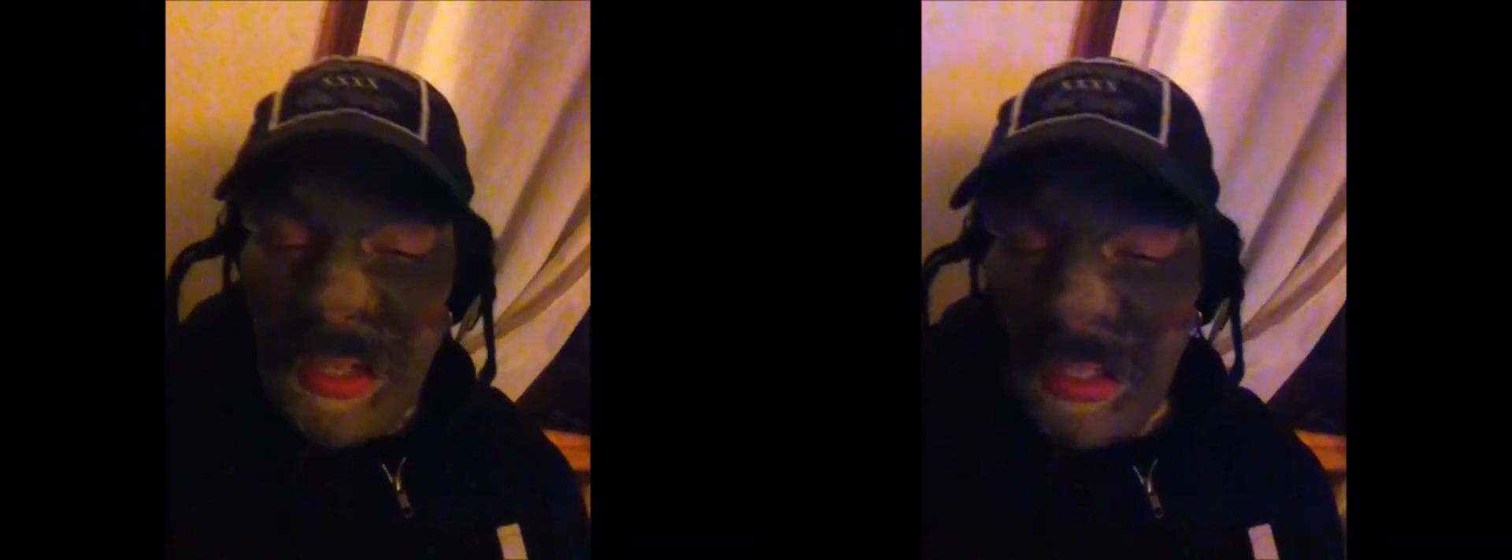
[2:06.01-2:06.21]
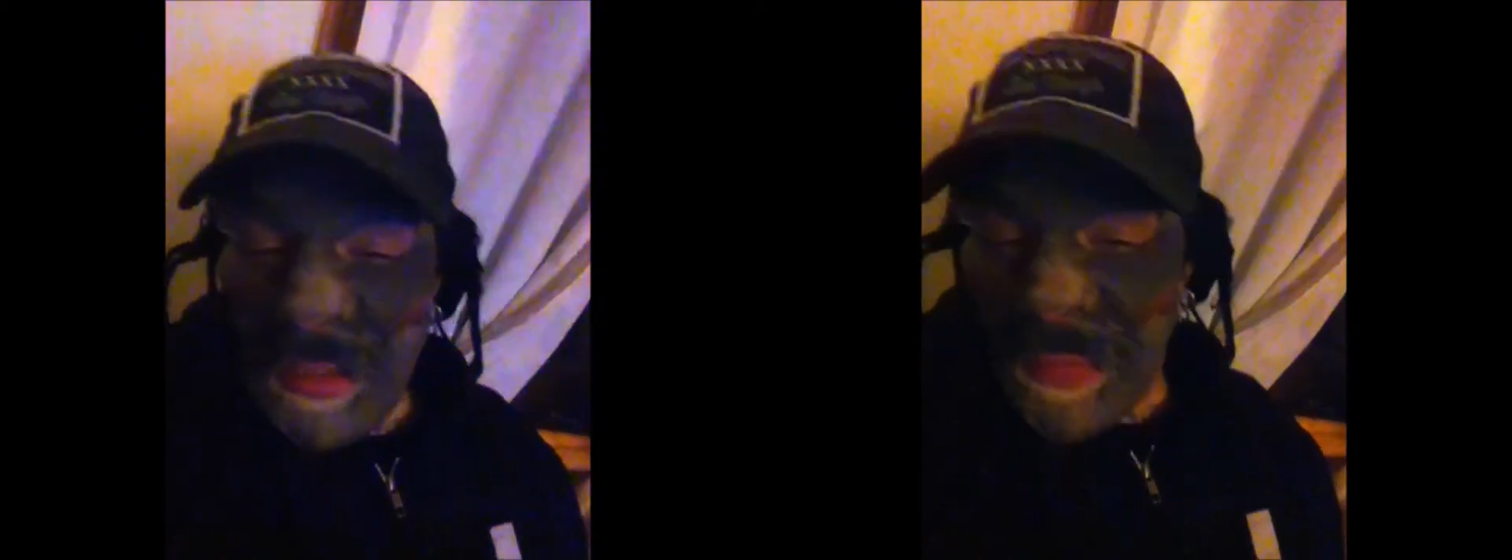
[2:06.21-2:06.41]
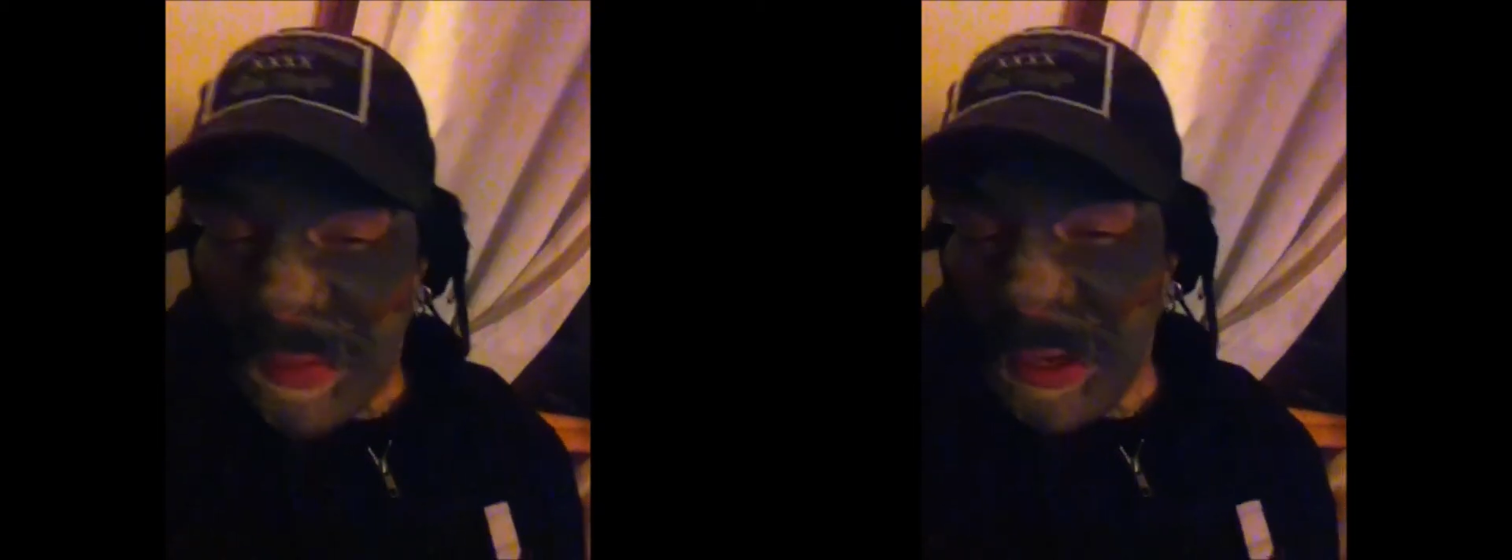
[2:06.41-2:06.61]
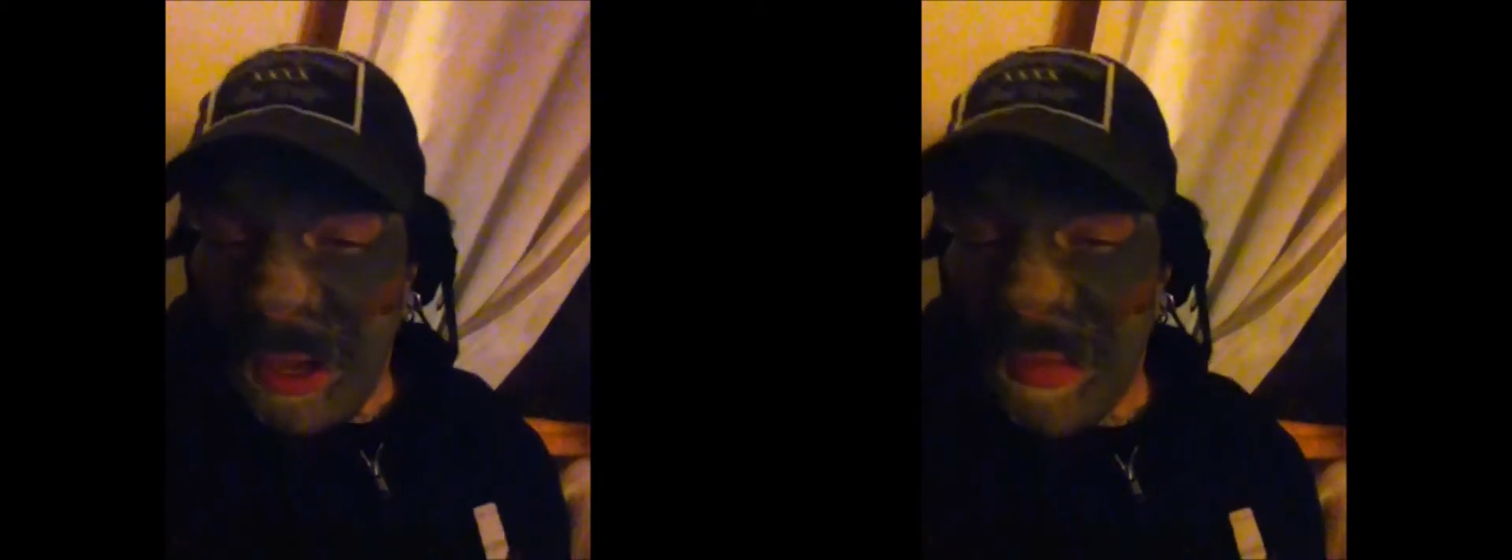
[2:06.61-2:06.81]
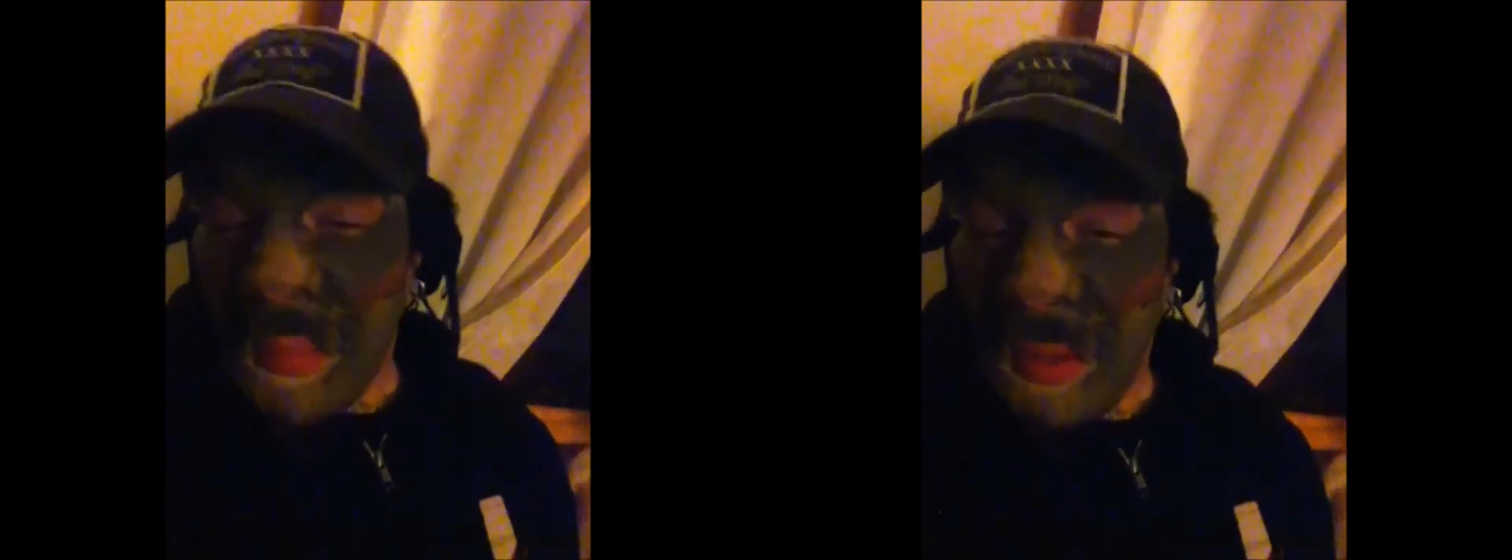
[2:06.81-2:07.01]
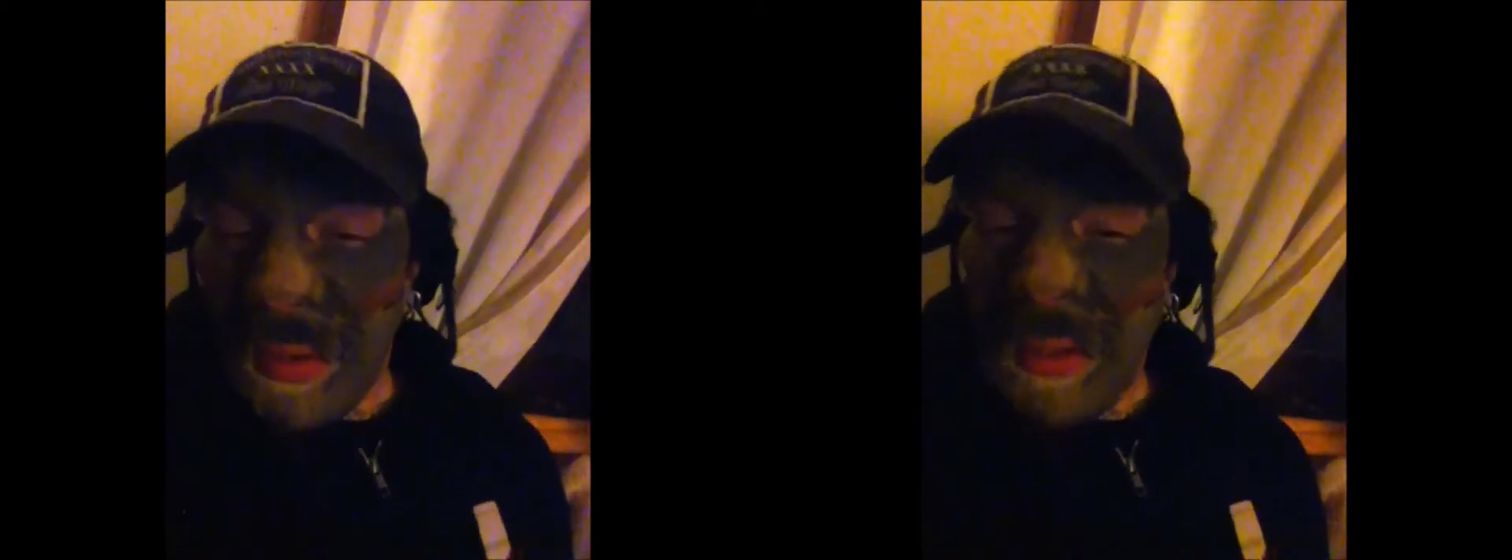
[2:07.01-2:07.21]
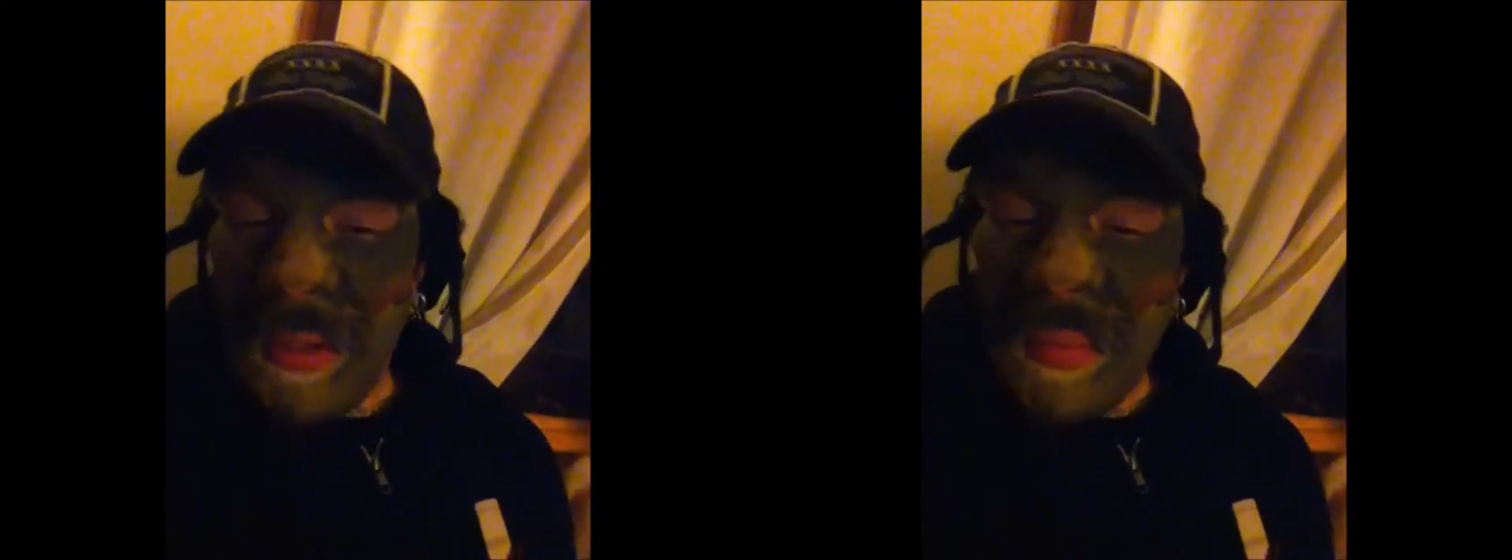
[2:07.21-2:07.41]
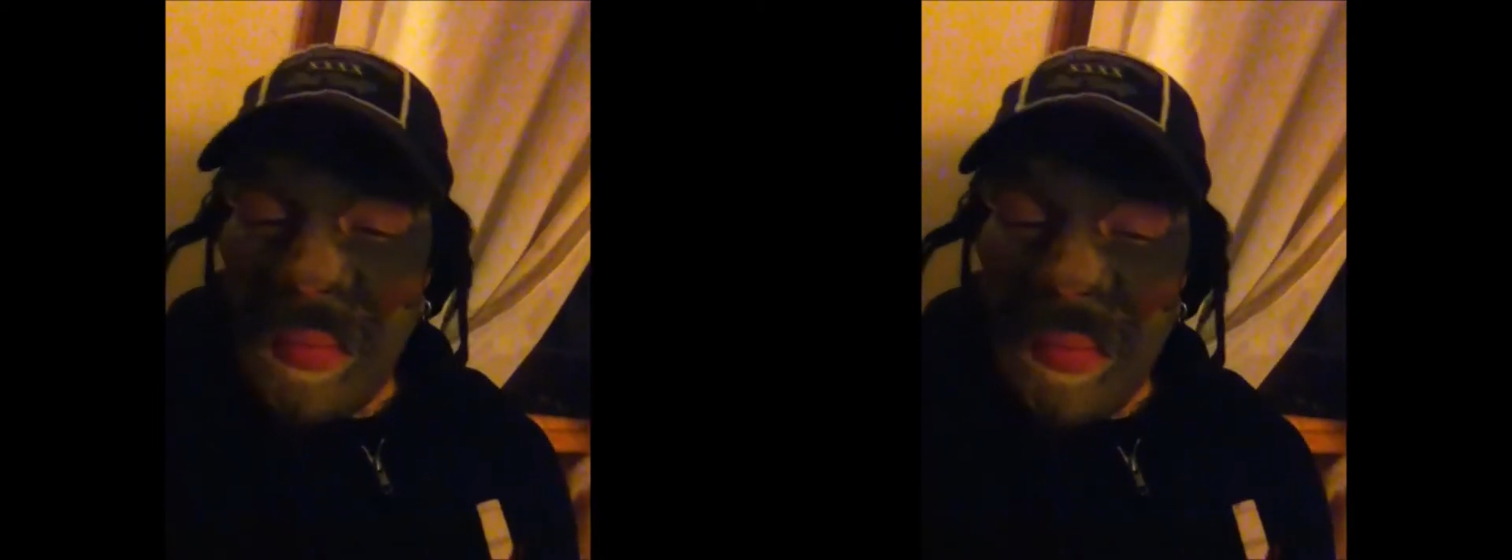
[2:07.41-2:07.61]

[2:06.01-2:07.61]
Get the fuck out of America.